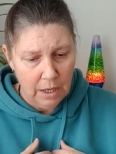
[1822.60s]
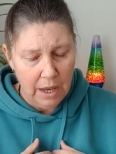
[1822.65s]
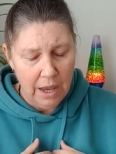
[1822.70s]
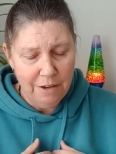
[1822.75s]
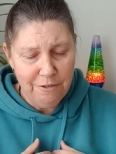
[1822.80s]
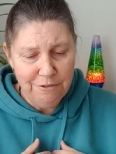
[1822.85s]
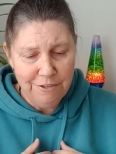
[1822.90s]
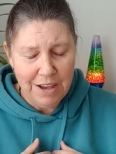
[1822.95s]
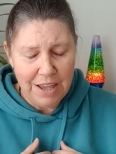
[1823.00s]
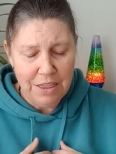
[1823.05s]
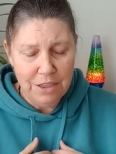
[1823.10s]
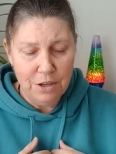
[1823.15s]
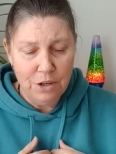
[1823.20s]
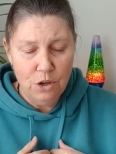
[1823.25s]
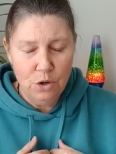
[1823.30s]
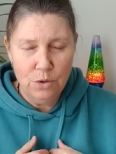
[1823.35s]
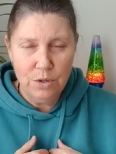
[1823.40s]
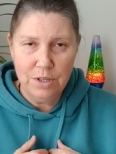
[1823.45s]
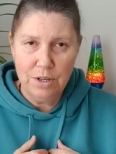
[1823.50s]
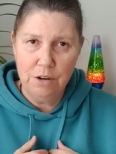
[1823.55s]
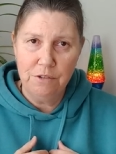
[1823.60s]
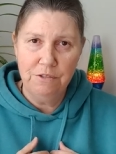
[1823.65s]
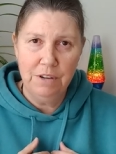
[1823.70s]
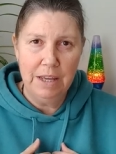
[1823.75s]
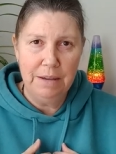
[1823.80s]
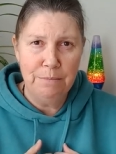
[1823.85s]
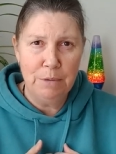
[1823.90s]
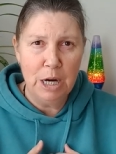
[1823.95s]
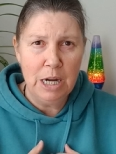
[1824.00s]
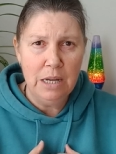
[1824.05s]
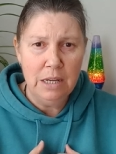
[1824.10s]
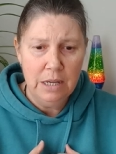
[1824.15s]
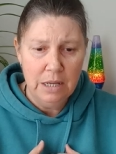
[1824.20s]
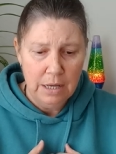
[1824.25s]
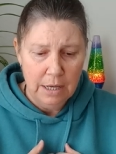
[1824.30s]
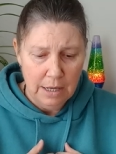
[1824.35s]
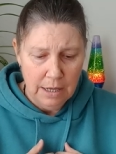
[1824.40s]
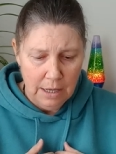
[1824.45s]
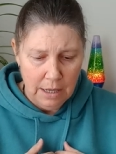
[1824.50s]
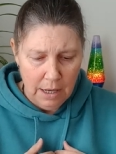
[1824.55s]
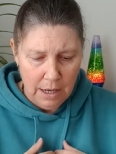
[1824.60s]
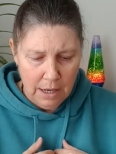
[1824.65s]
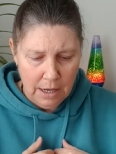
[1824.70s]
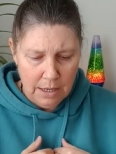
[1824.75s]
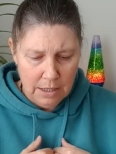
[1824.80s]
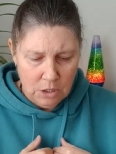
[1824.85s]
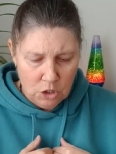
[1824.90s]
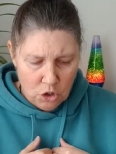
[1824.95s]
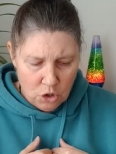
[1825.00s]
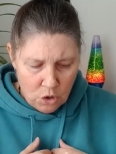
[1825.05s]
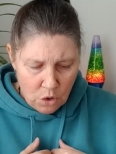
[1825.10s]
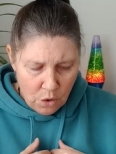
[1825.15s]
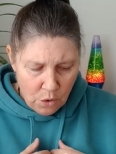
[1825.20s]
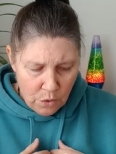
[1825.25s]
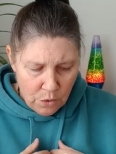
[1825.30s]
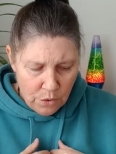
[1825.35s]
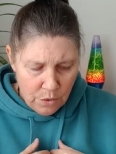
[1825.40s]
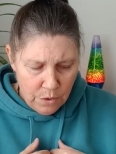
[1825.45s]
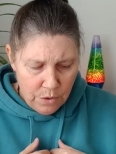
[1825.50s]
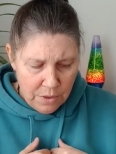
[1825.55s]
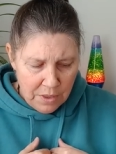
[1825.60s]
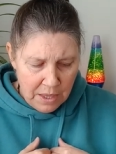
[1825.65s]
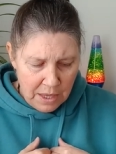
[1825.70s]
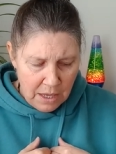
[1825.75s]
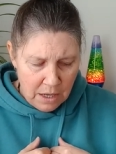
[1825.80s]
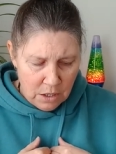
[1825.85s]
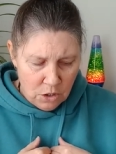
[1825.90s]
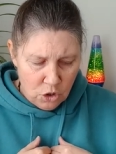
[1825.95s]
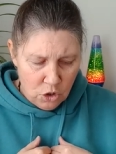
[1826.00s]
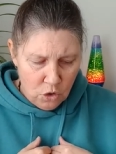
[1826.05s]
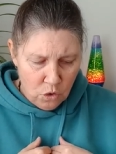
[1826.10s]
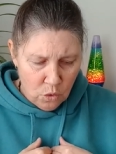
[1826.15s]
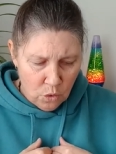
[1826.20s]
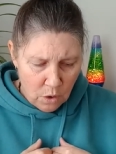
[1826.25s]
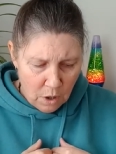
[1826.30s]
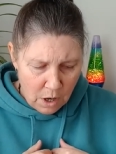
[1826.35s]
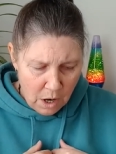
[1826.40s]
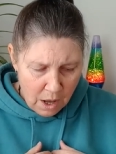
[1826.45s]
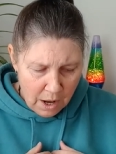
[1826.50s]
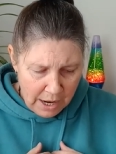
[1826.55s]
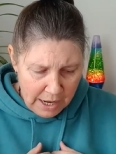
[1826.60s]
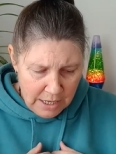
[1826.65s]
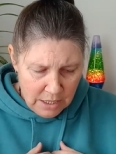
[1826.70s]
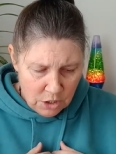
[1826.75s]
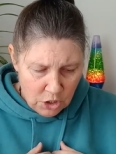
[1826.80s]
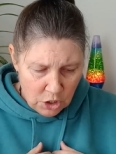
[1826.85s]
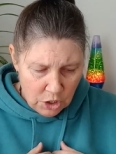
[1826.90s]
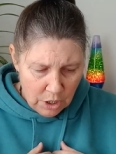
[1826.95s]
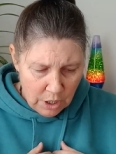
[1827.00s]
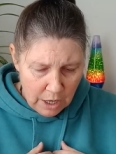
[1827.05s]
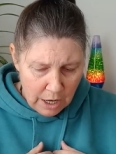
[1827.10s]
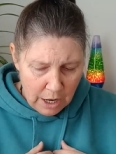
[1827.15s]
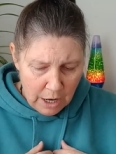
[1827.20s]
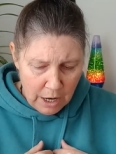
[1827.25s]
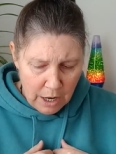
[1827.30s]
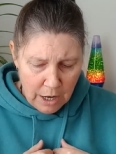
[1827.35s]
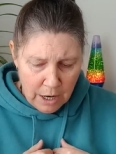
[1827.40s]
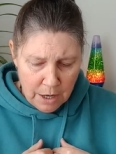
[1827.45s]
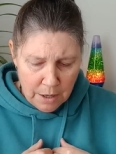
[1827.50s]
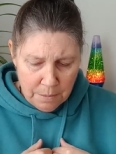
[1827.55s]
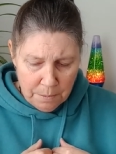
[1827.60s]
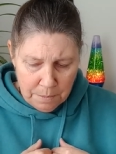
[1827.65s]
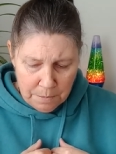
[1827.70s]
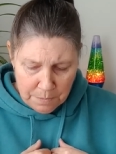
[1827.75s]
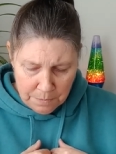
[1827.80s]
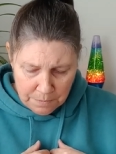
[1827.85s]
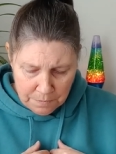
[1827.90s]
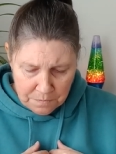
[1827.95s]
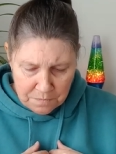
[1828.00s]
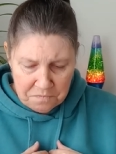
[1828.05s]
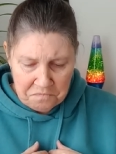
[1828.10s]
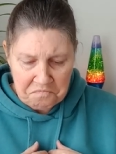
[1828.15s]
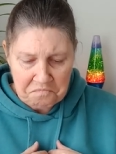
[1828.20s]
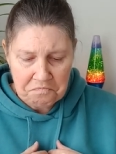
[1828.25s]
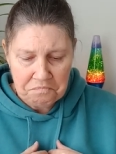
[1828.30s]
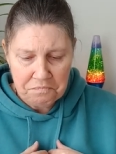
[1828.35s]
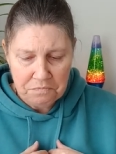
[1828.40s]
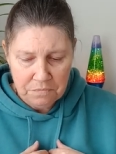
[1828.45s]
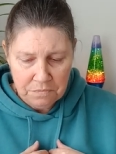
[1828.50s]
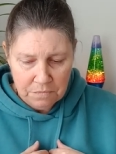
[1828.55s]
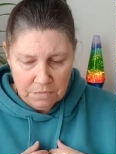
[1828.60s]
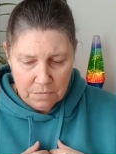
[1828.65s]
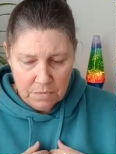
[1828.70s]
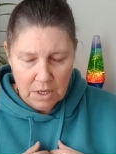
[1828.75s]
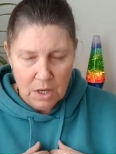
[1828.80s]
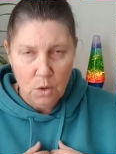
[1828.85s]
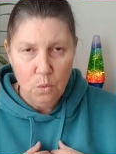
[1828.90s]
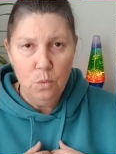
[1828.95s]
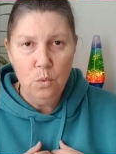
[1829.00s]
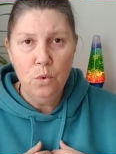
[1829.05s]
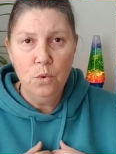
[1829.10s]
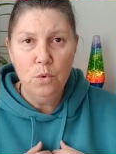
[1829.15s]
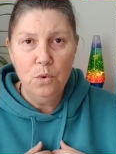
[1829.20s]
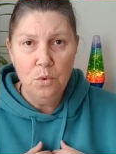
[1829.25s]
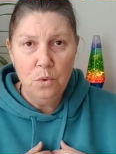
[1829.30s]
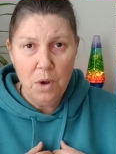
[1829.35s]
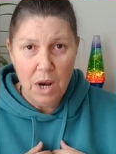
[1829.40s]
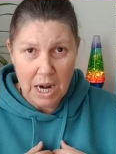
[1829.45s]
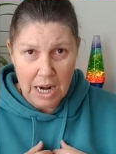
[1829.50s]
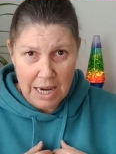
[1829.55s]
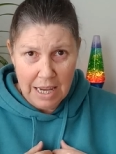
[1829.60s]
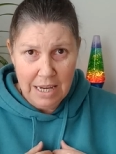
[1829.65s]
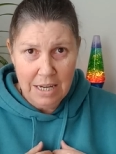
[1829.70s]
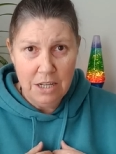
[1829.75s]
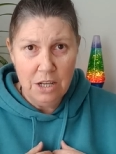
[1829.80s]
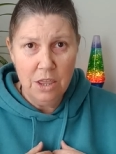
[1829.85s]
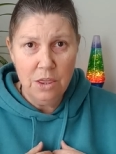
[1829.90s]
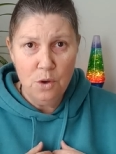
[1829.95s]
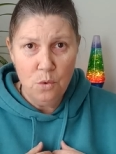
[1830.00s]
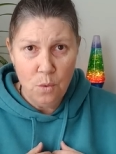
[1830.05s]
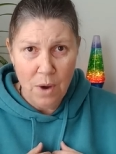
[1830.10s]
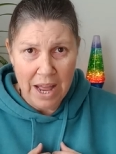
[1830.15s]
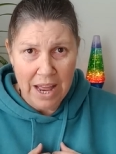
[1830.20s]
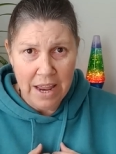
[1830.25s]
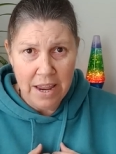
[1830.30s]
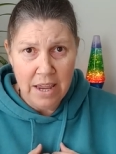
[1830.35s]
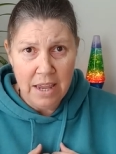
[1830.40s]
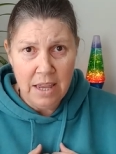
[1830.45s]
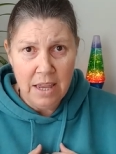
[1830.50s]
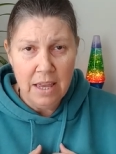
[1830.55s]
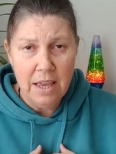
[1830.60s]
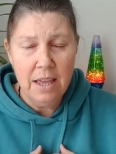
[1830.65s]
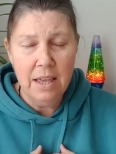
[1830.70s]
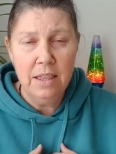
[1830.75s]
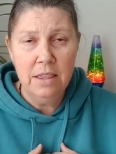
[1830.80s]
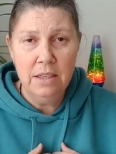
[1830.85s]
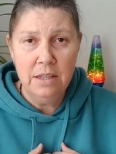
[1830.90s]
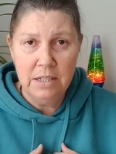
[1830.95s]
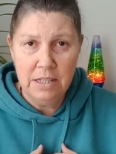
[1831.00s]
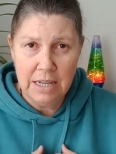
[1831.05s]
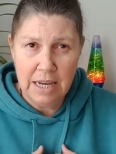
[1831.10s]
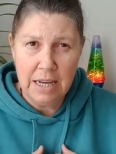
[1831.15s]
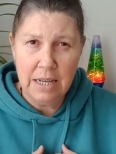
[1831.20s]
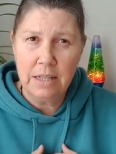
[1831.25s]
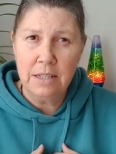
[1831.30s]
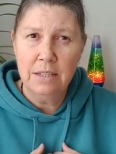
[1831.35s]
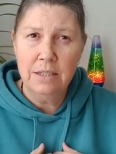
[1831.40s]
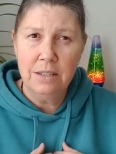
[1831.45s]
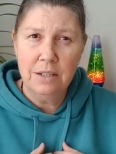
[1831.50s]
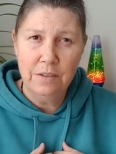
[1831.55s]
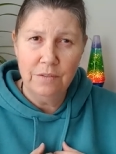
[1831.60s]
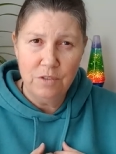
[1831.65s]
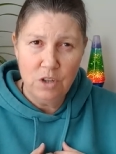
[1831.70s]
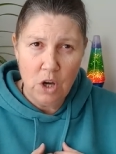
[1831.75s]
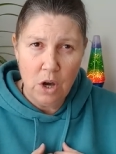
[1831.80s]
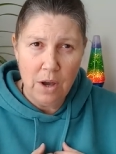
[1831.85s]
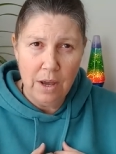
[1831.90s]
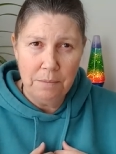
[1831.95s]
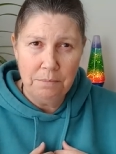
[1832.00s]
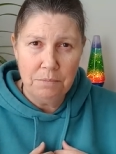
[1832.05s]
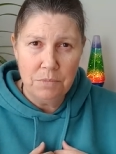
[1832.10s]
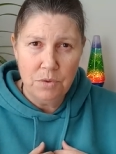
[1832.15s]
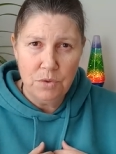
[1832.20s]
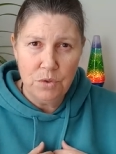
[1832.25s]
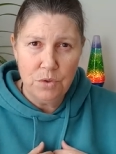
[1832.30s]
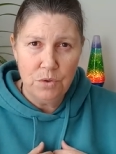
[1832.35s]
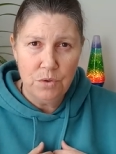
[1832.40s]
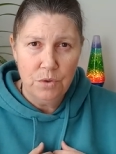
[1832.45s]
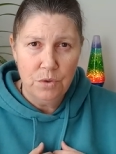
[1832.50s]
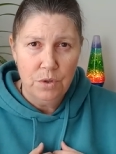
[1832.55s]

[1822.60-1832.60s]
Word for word: Have faith in yourself, Libra, and know that your light um, will lead the way in the darkest of times.